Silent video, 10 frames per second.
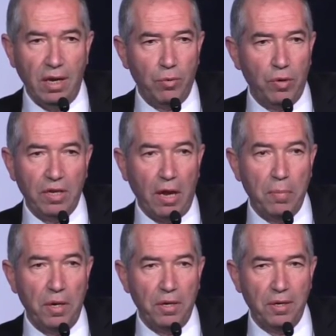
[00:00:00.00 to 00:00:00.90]
and what
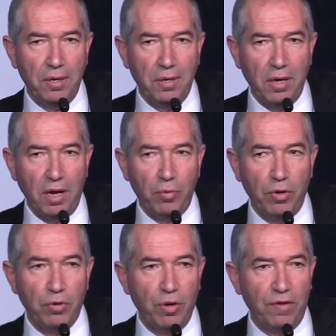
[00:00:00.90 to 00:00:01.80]
happened and
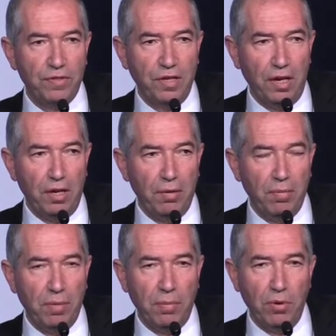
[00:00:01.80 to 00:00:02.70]
what you have seen,
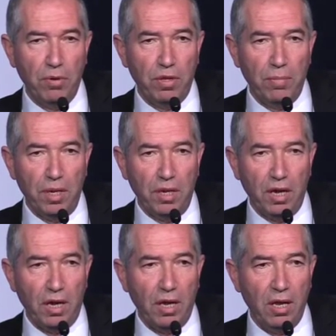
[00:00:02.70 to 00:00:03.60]
maybe on the
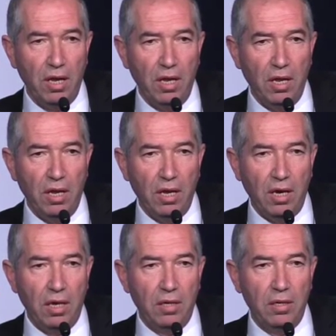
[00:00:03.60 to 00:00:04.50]
media
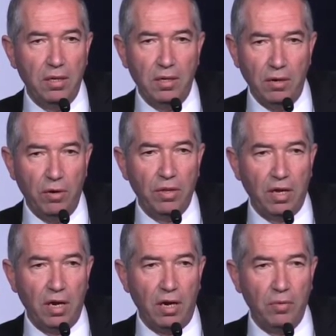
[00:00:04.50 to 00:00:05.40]
and on
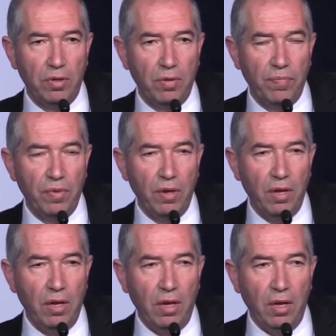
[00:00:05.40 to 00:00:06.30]
the ground,
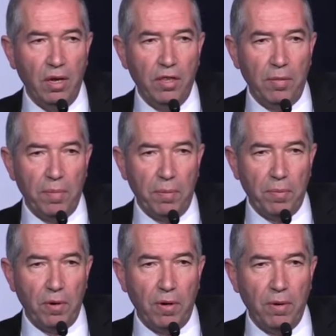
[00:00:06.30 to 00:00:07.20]
the
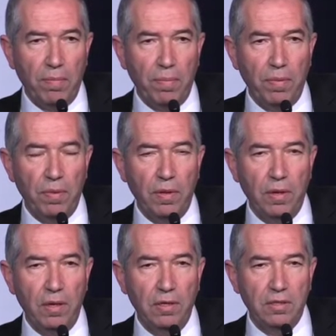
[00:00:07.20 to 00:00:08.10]
people
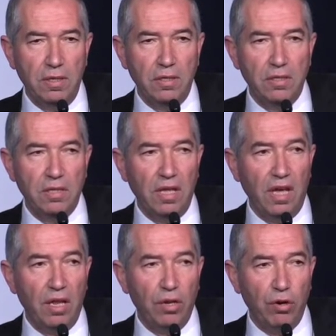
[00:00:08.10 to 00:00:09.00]
since
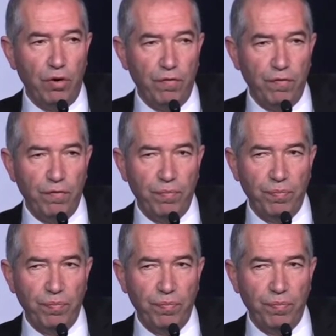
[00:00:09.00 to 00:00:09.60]
the end of